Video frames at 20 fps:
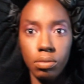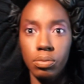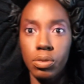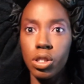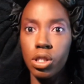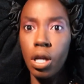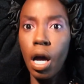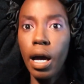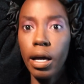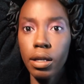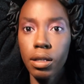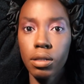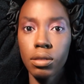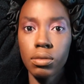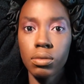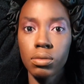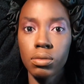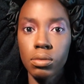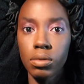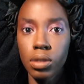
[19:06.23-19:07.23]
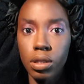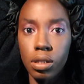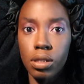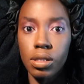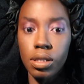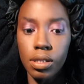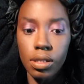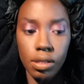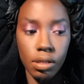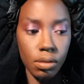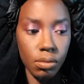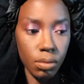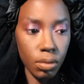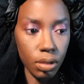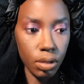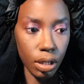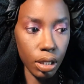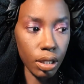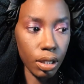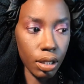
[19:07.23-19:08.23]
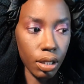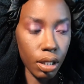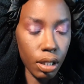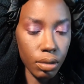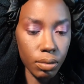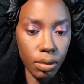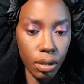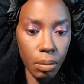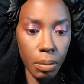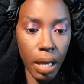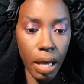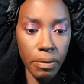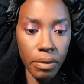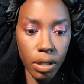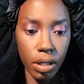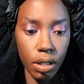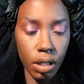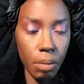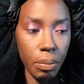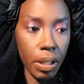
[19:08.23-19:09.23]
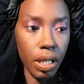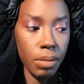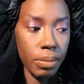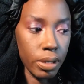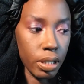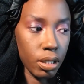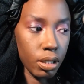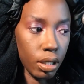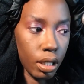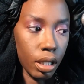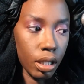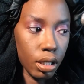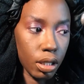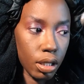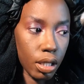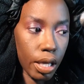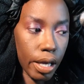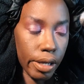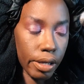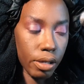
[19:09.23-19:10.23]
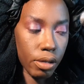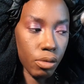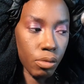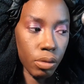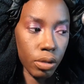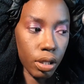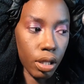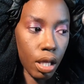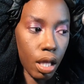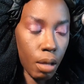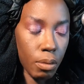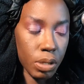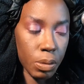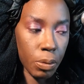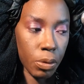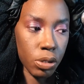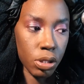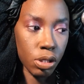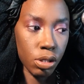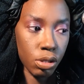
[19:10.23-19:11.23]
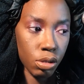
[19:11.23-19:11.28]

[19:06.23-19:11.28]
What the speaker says: shock to the system. Like, I'm having a baby and I don't know what the hell I'm supposed to